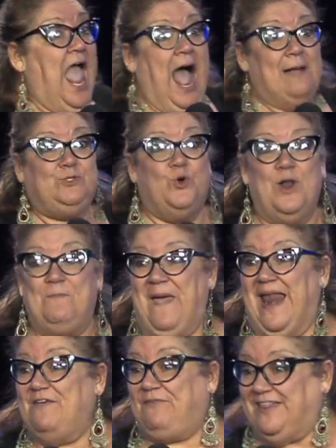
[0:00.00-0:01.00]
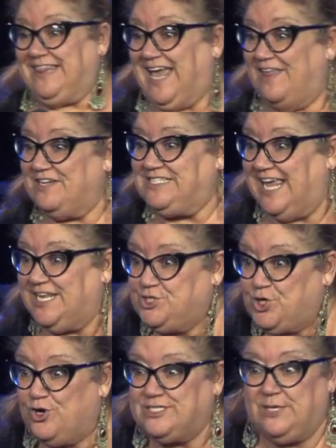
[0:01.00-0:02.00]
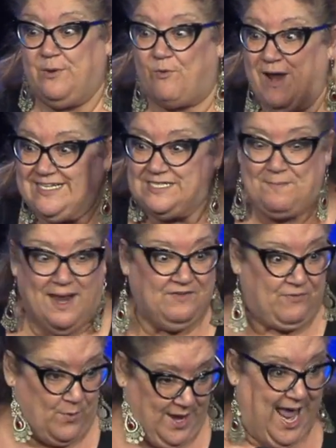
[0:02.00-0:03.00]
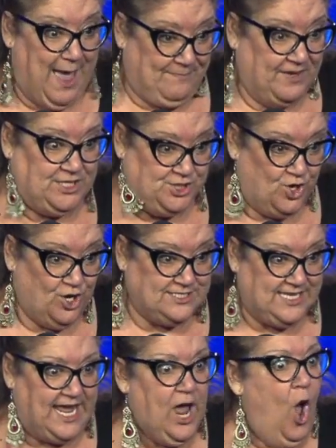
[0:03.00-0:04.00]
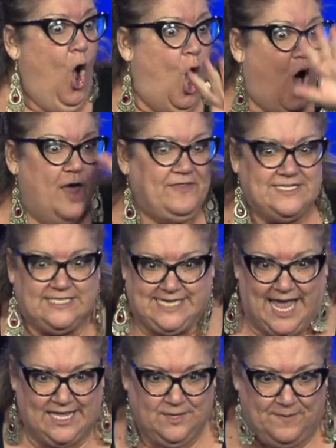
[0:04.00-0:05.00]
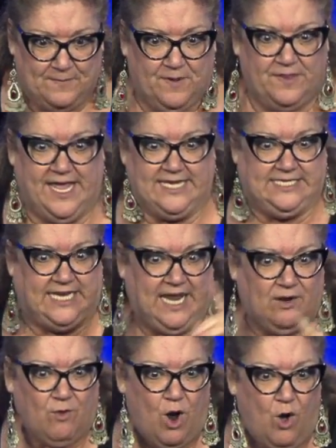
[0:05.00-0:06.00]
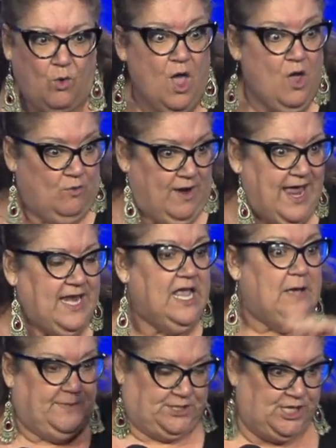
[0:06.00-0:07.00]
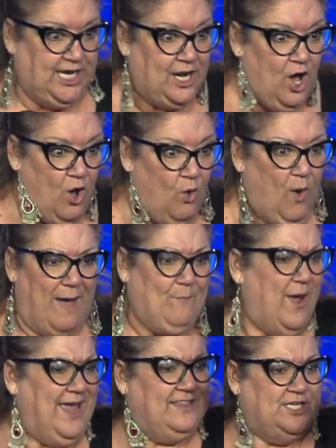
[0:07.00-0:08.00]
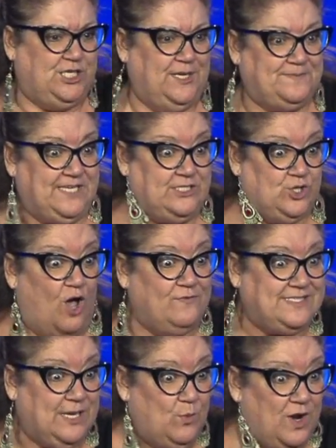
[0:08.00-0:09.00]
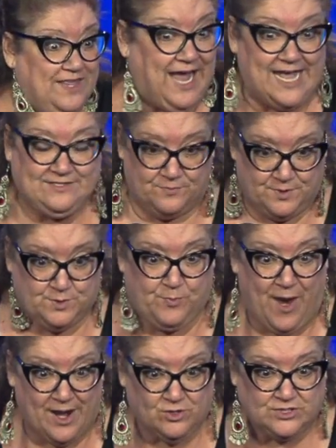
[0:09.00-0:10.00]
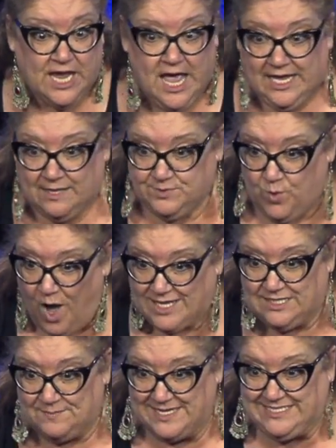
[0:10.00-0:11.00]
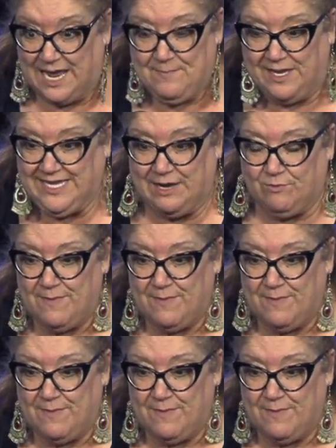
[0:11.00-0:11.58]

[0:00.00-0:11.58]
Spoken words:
I'm doing a benefit the other day in Jersey. We're raising money for what happened in Jersey. All these Italian people are there. De Niro, right? Pacino. I'm way in the cheap seats. All of a sudden, one guys from The Sopranos comes walking to my table. I can't